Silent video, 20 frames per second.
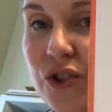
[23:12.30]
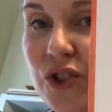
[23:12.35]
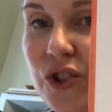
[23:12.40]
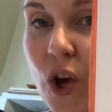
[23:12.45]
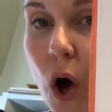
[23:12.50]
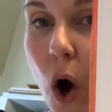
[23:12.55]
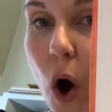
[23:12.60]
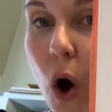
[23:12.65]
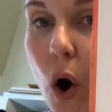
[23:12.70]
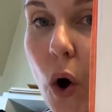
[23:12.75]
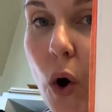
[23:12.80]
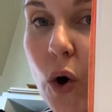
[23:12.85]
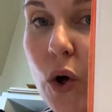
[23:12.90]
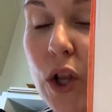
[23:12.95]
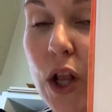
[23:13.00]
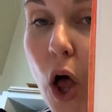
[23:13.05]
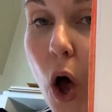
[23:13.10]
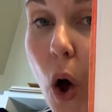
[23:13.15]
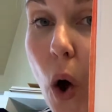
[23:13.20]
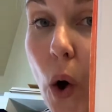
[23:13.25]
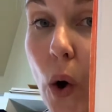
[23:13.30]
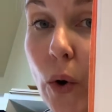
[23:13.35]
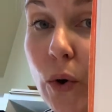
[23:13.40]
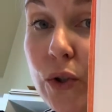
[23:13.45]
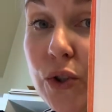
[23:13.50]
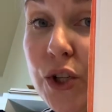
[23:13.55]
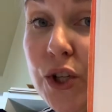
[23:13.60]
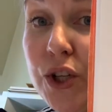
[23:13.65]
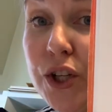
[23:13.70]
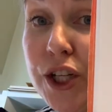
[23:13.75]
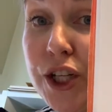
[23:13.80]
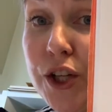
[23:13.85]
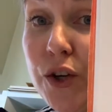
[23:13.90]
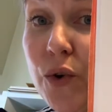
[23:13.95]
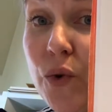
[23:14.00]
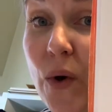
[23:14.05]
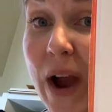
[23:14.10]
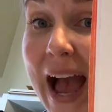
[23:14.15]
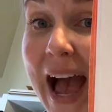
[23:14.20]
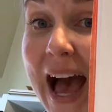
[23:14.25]
so low to the
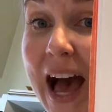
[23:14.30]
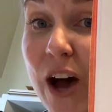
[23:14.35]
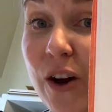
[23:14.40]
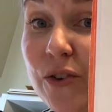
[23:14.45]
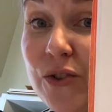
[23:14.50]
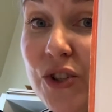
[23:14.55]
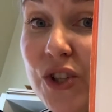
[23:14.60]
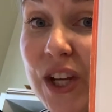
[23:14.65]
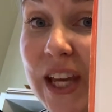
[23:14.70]
ground